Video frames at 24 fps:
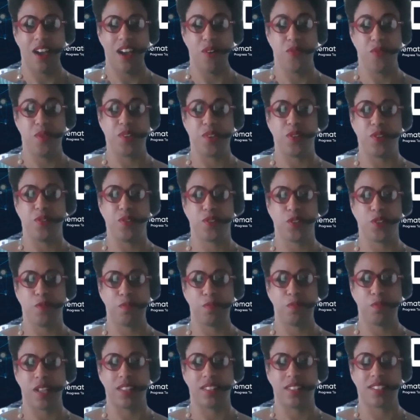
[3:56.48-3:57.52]
Oh, a YouTube
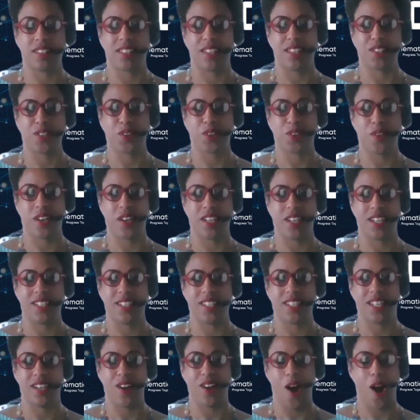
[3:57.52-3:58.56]
playlist. That's a great
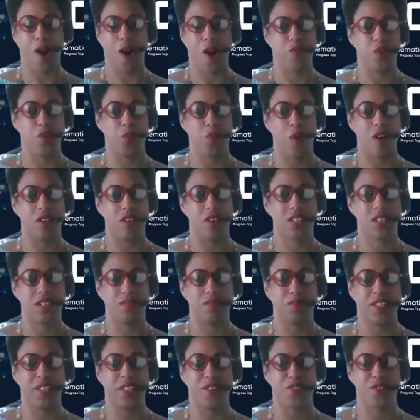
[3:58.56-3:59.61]
idea. Uh, we
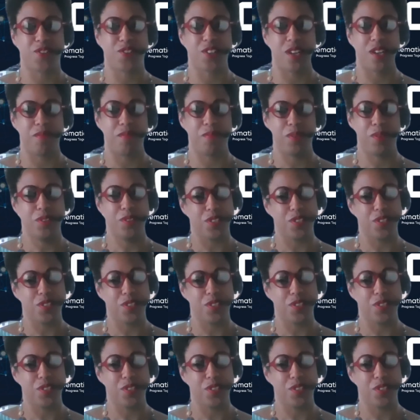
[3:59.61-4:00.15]
welcome leadership.